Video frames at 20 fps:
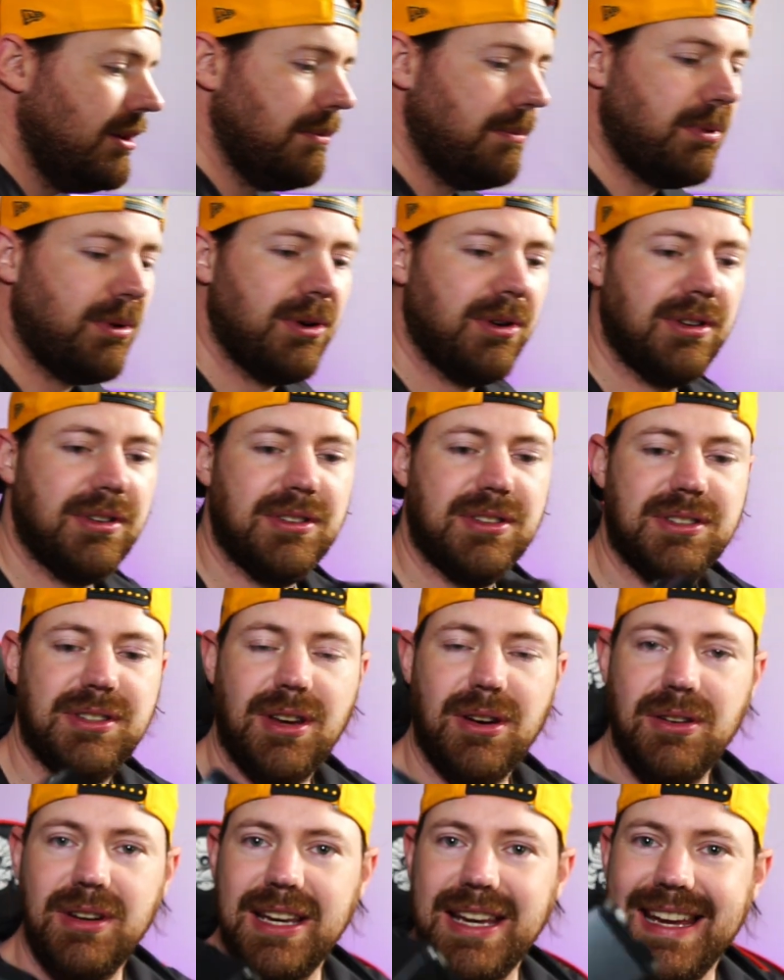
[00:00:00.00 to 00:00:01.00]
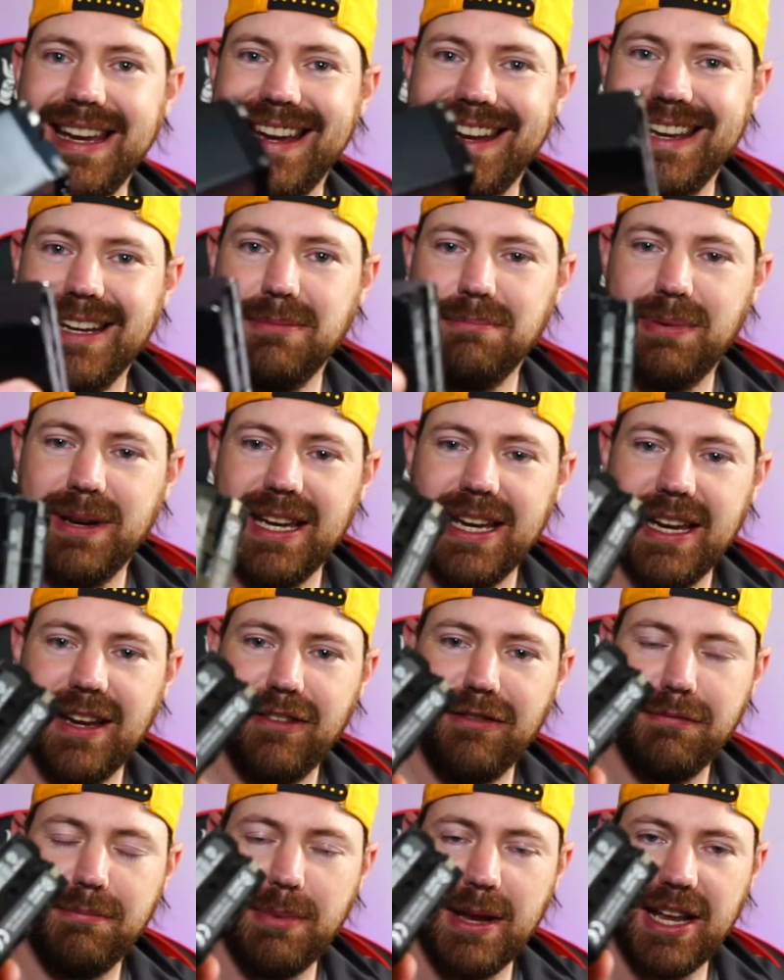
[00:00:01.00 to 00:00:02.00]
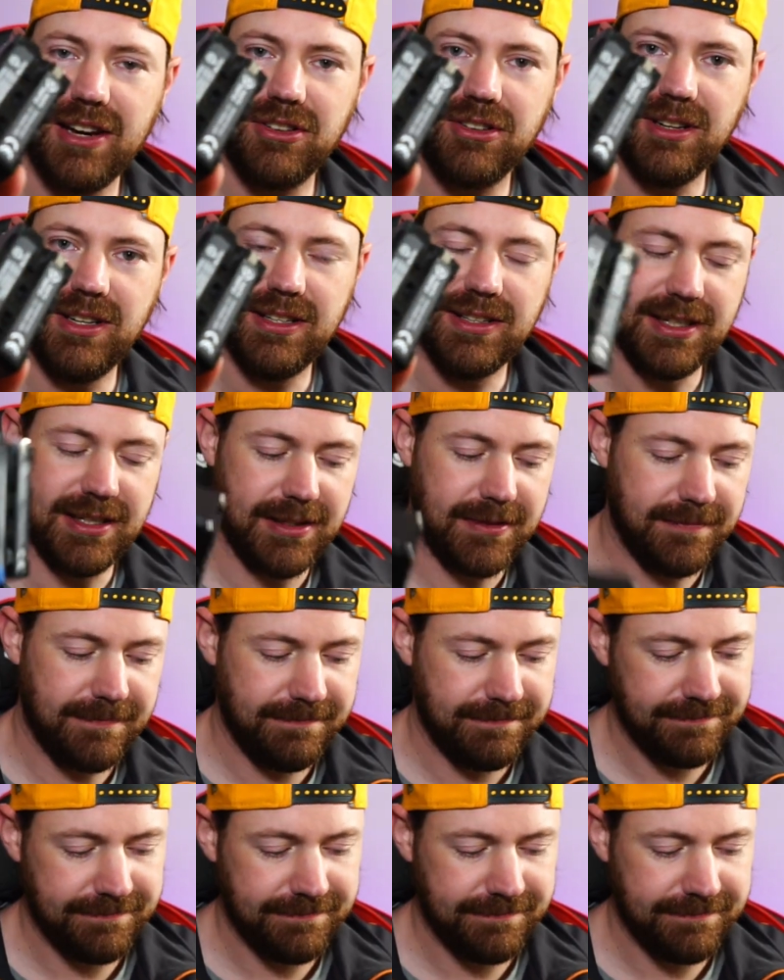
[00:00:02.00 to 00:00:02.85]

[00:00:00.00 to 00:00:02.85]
put Sony NPF batteries in.